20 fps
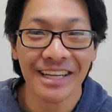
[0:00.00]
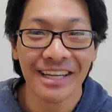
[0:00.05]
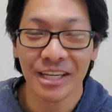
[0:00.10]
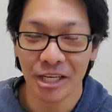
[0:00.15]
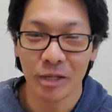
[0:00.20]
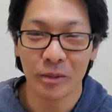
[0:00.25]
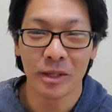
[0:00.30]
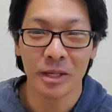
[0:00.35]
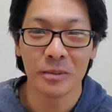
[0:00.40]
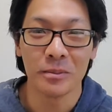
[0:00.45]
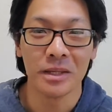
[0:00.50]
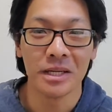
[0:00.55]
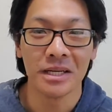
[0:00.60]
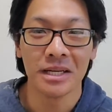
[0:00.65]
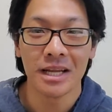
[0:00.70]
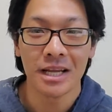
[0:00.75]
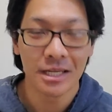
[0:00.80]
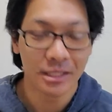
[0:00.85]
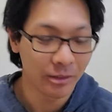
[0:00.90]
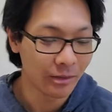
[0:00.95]
You know what I mean?
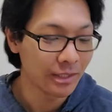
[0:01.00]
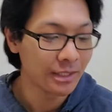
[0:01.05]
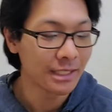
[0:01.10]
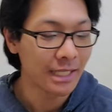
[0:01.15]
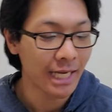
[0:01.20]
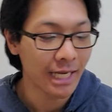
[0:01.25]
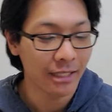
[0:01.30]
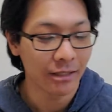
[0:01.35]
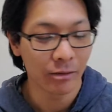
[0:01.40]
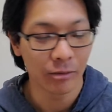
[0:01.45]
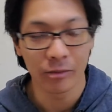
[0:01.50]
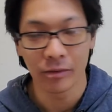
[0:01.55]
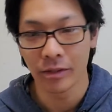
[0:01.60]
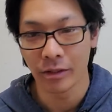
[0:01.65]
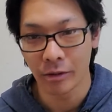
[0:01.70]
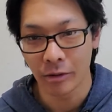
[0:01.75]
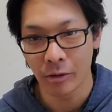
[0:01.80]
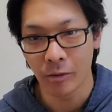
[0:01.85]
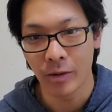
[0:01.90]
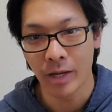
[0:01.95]
So this had
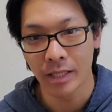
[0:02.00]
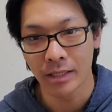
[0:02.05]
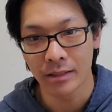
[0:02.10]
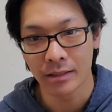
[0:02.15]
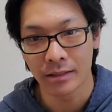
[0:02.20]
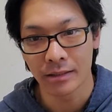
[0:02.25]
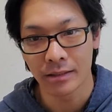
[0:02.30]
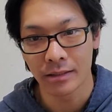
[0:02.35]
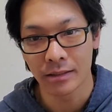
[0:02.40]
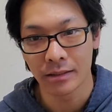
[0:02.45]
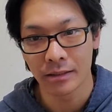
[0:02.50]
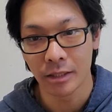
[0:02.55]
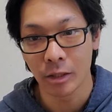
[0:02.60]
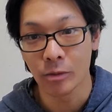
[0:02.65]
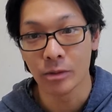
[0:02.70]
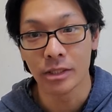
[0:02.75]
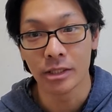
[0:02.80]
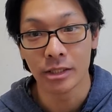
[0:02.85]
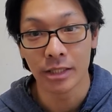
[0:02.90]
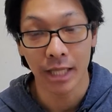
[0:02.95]
the correct
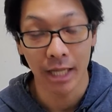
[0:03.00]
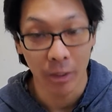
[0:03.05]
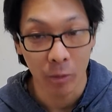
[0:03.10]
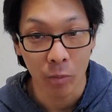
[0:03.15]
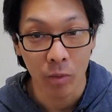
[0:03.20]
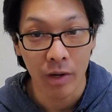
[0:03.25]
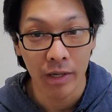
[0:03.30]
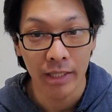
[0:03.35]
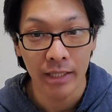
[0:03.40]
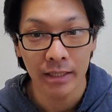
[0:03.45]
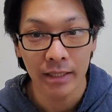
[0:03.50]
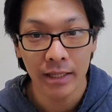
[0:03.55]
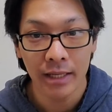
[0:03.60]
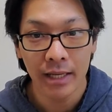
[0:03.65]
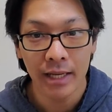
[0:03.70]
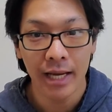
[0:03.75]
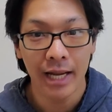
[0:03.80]
dosage that I wanted,